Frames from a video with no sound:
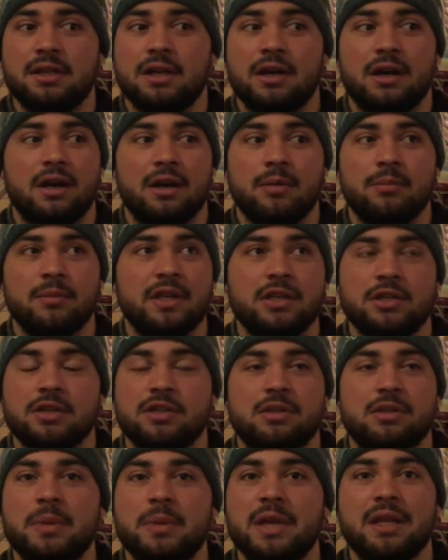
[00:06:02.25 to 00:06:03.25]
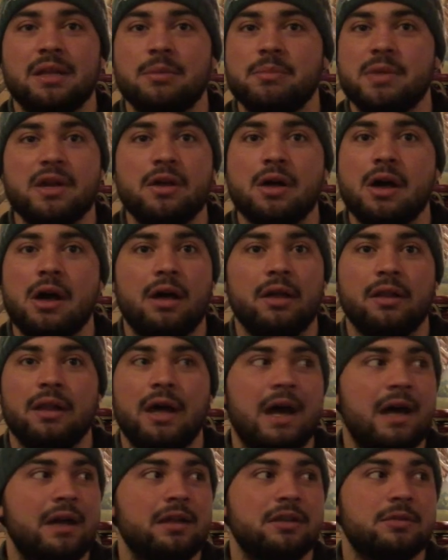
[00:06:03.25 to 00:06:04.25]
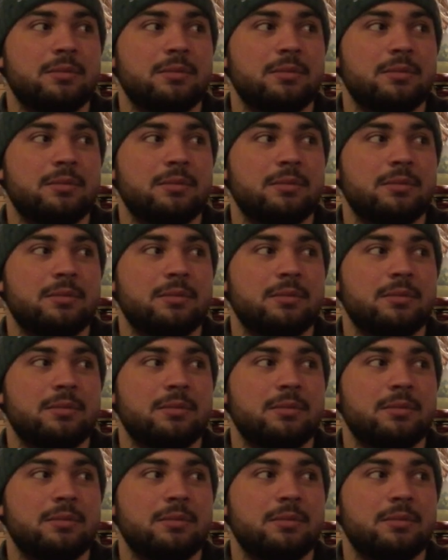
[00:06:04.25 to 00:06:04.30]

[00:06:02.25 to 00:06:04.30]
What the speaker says: And just in the middle of all of that,